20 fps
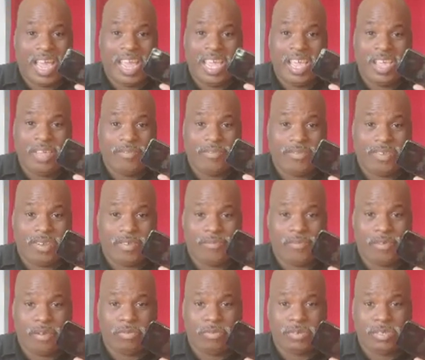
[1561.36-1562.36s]
not even
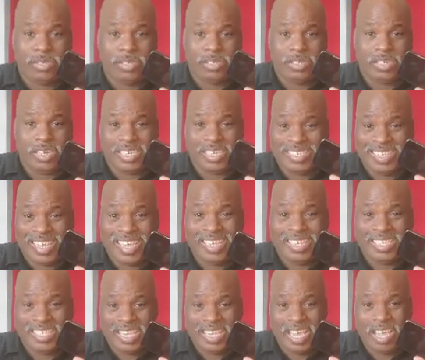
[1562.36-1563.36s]
the first,
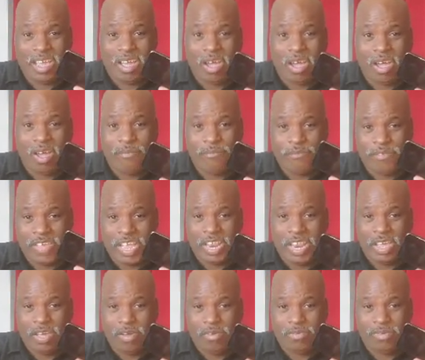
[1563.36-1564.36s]
just HDR
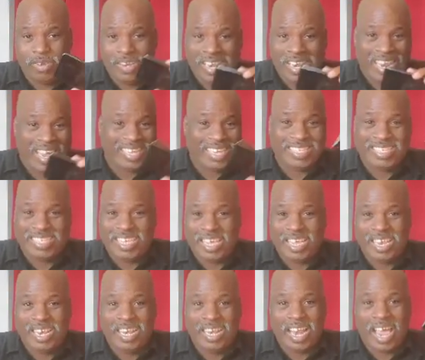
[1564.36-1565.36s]
video.
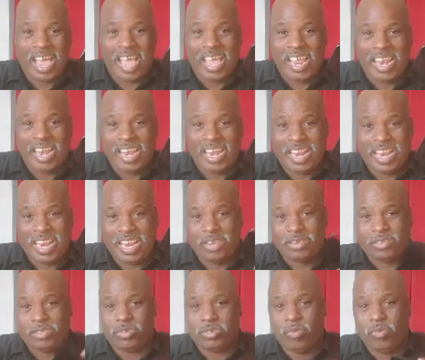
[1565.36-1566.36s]
That's it. Not
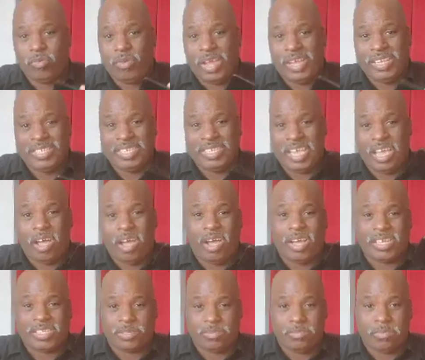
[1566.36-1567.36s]
the true
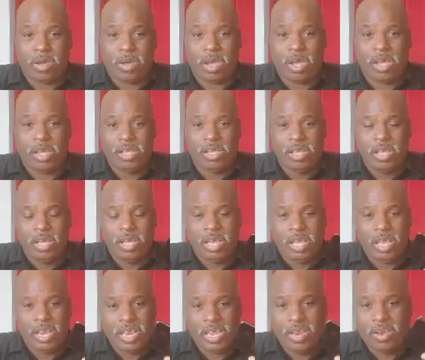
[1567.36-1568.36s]
HDR Smart.
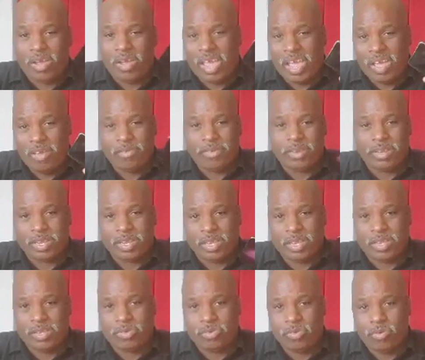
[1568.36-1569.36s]
They don't have
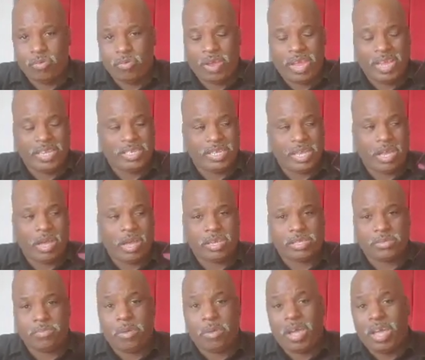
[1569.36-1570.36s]
true
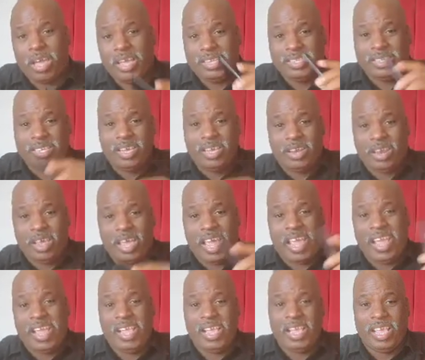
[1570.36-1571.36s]
HDR Smart until
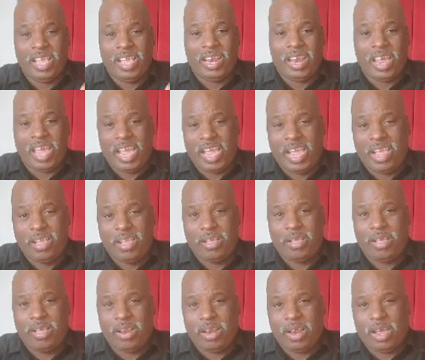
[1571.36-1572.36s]
the 8 and the
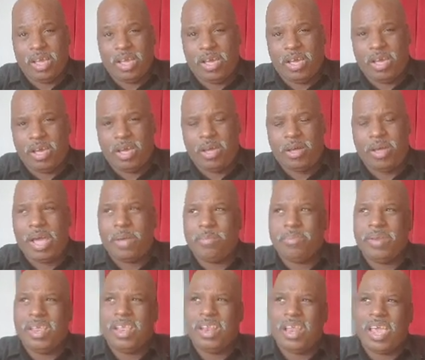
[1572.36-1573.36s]
8 and the
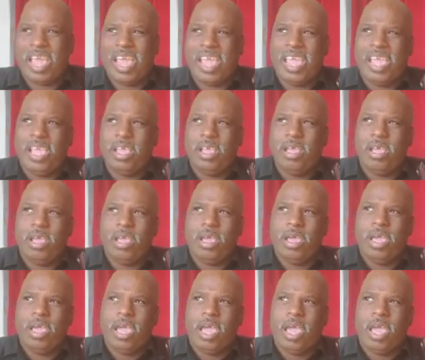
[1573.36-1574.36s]
I believe the 8